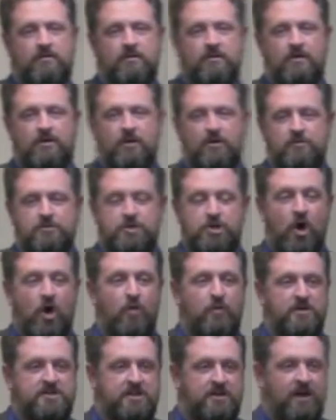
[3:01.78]
You know,
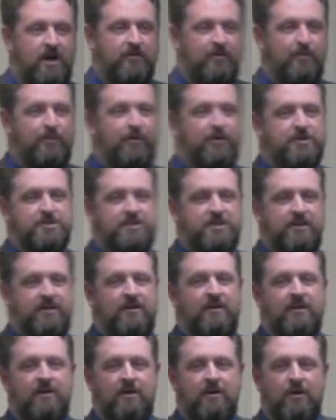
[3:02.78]
Job was another
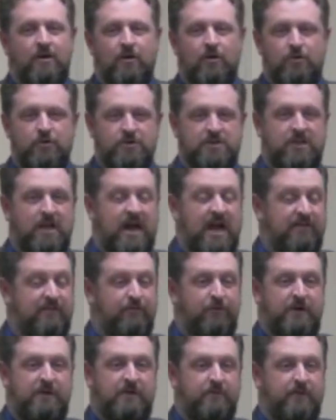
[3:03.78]
person whose
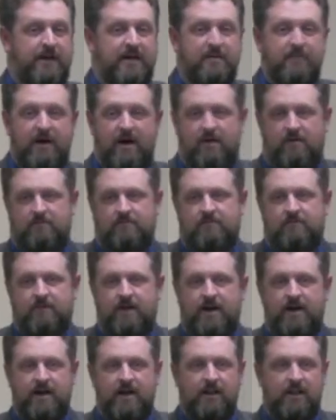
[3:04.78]
life we read about,
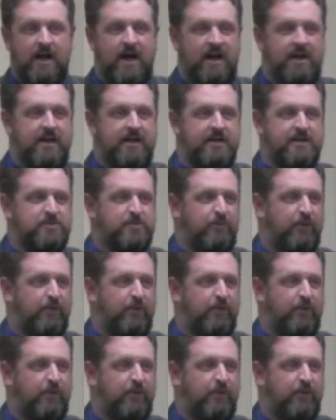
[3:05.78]
right? And a lot of his